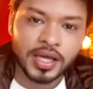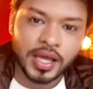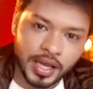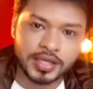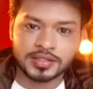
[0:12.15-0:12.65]

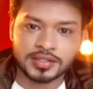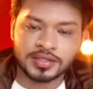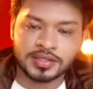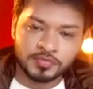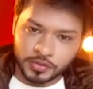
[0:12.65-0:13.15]
and
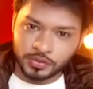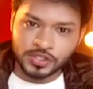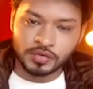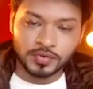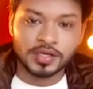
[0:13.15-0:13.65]
Vidyut
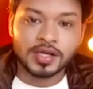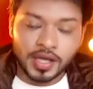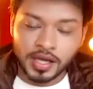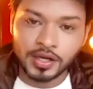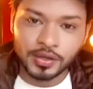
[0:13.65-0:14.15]
Jammwal.
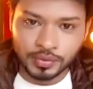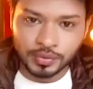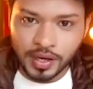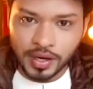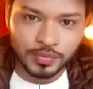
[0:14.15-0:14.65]
Hello
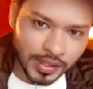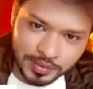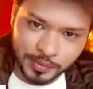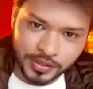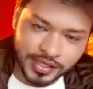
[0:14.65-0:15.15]
and welcome to the
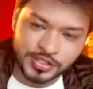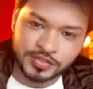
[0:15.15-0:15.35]
podcast show.